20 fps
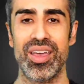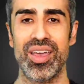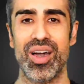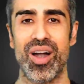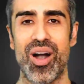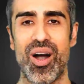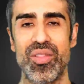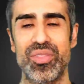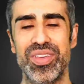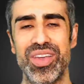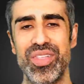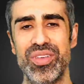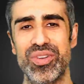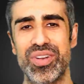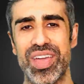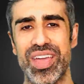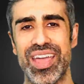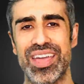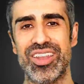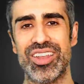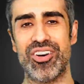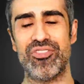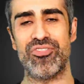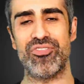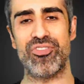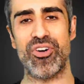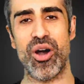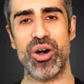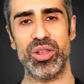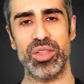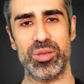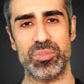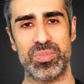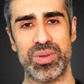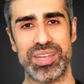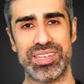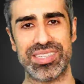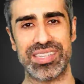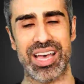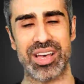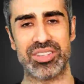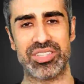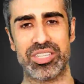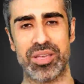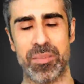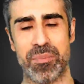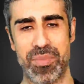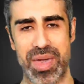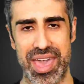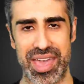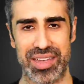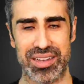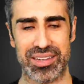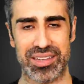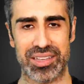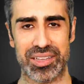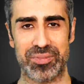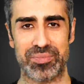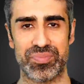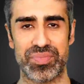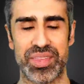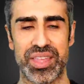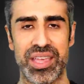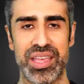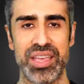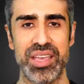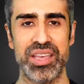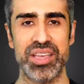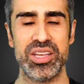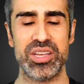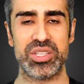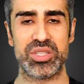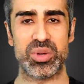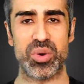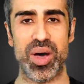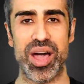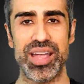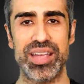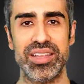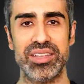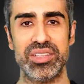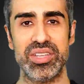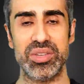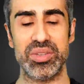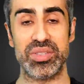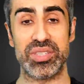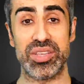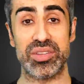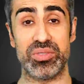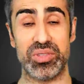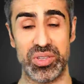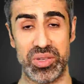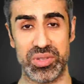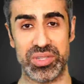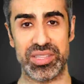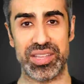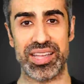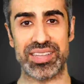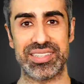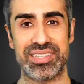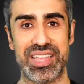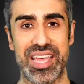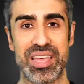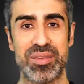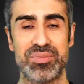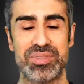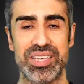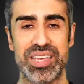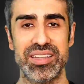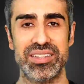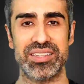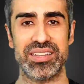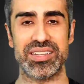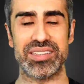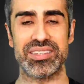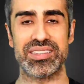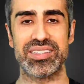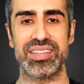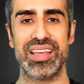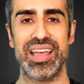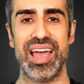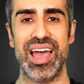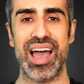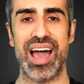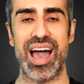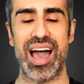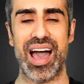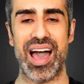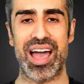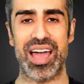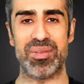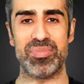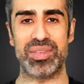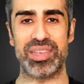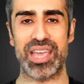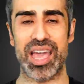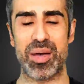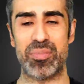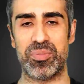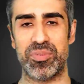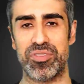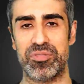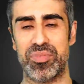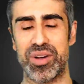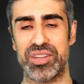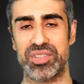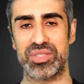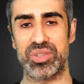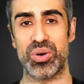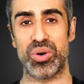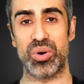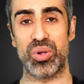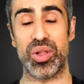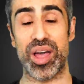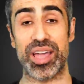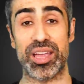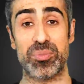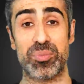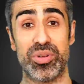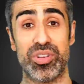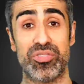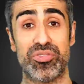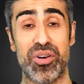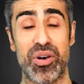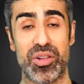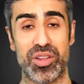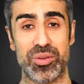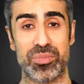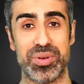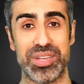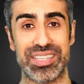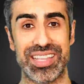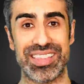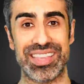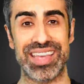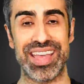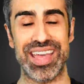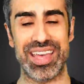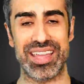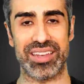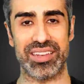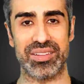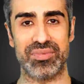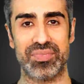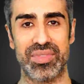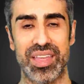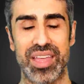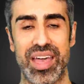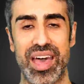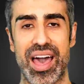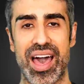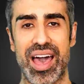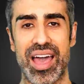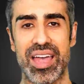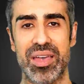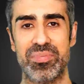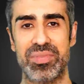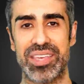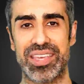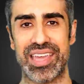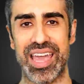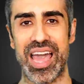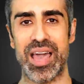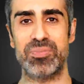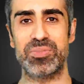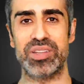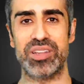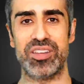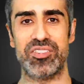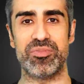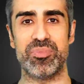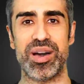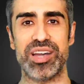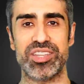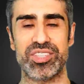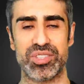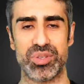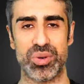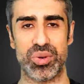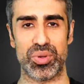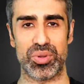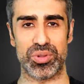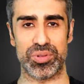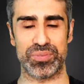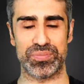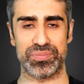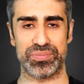On the other hand, a falling pitch sounds commanding. So I can use it using that same sentence, I am the captain of my soul, I can put a falling pitch at the end. I am the captain of my soul.